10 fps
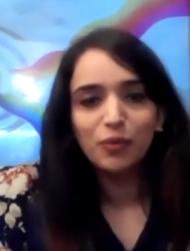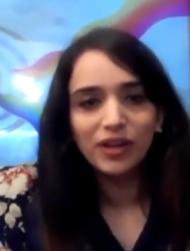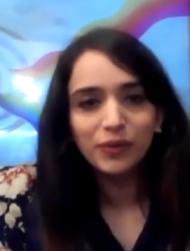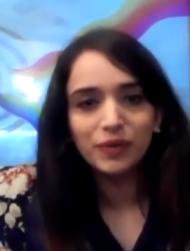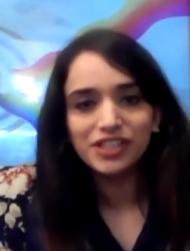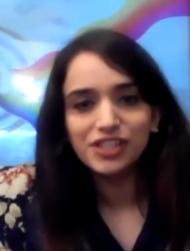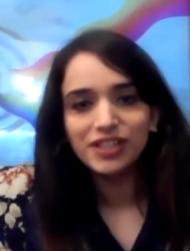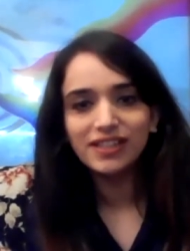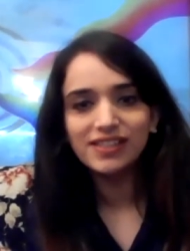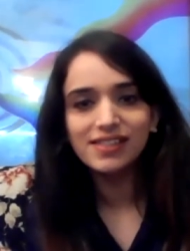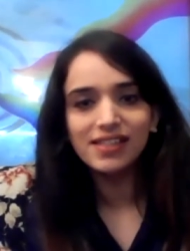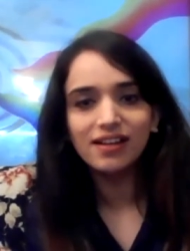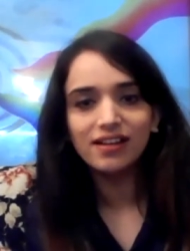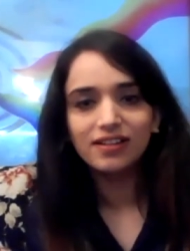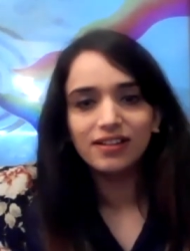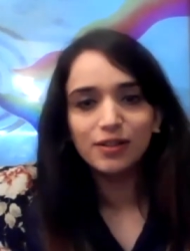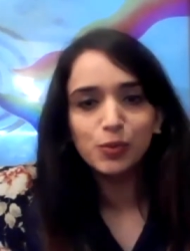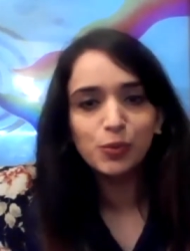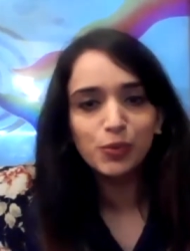One question is uh,